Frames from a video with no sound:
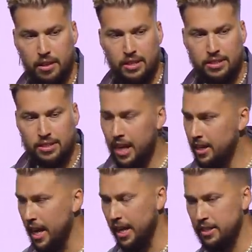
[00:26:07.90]

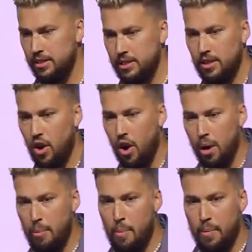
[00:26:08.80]
Sundays are
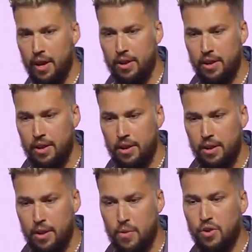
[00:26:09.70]
a moment
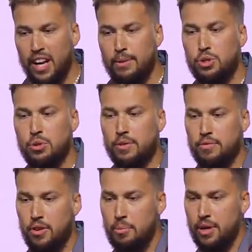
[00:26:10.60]
for him to
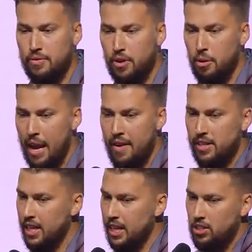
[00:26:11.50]
confirm and affirm
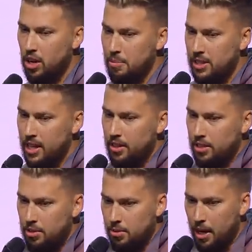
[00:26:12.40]
everything he's already been telling
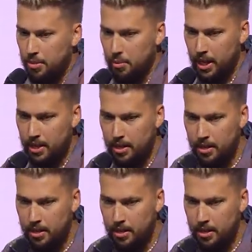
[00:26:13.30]
you throughout the week.